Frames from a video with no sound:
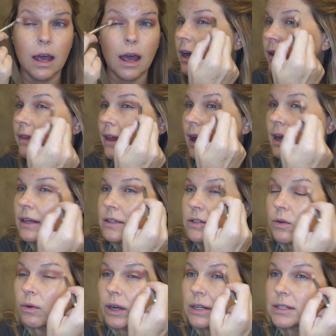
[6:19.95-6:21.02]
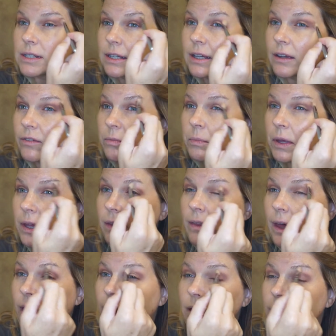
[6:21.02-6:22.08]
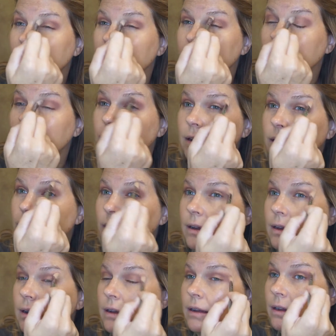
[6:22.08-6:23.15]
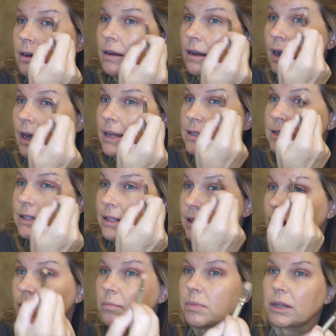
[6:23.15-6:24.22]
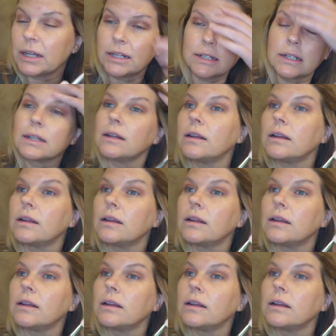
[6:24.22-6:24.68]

And that is going to give me that nicely blended